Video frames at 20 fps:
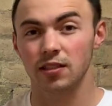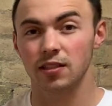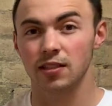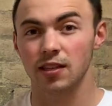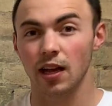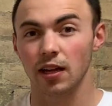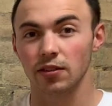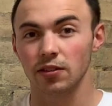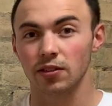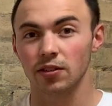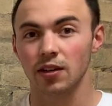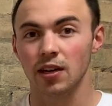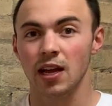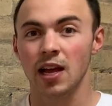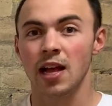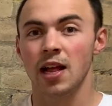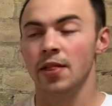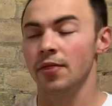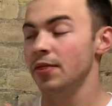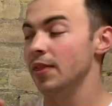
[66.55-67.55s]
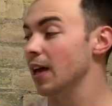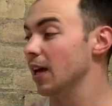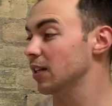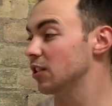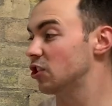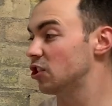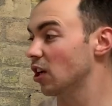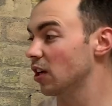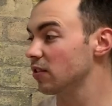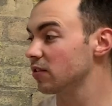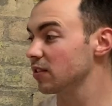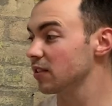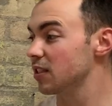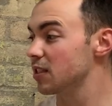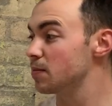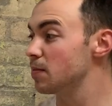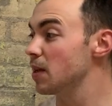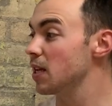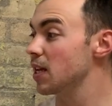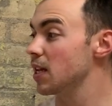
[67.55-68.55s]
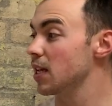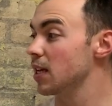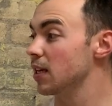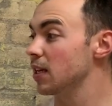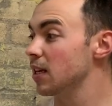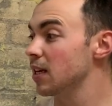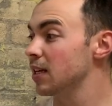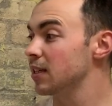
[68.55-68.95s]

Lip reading: seller that generally speaking,